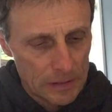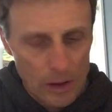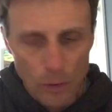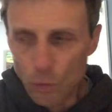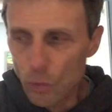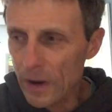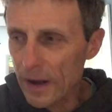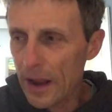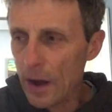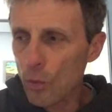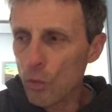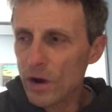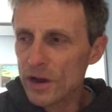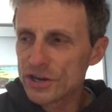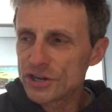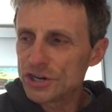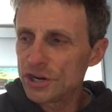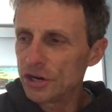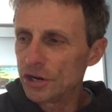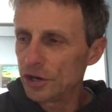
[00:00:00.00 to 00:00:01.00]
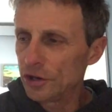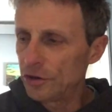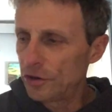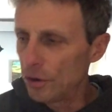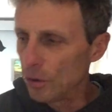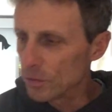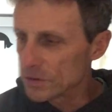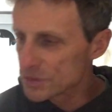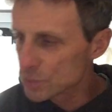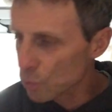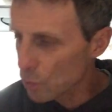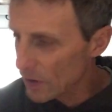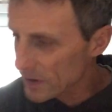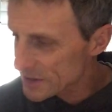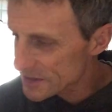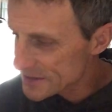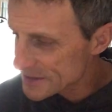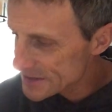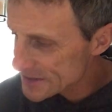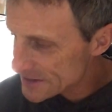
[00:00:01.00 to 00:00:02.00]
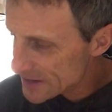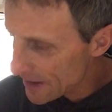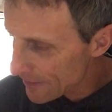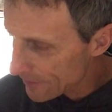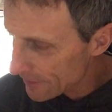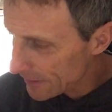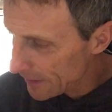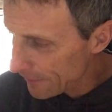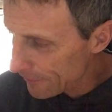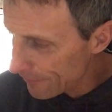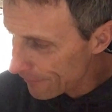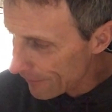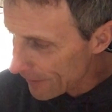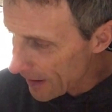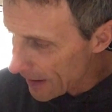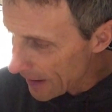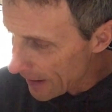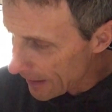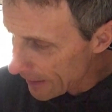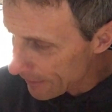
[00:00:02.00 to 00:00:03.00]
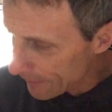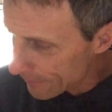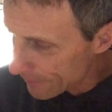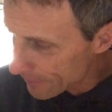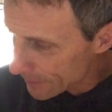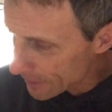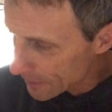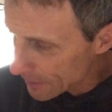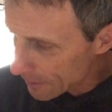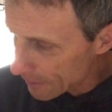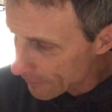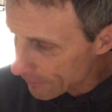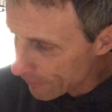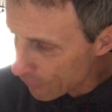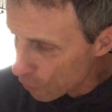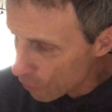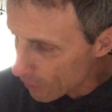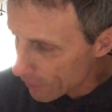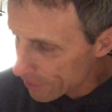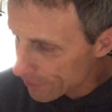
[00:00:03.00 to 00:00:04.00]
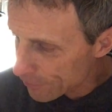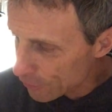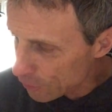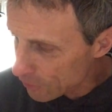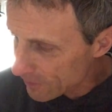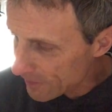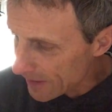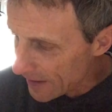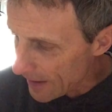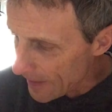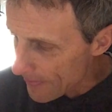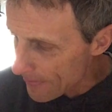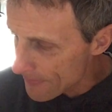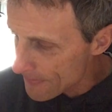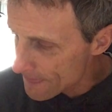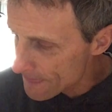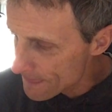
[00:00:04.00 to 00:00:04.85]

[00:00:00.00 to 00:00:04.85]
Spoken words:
What I want you to do is 175, 4 through 10.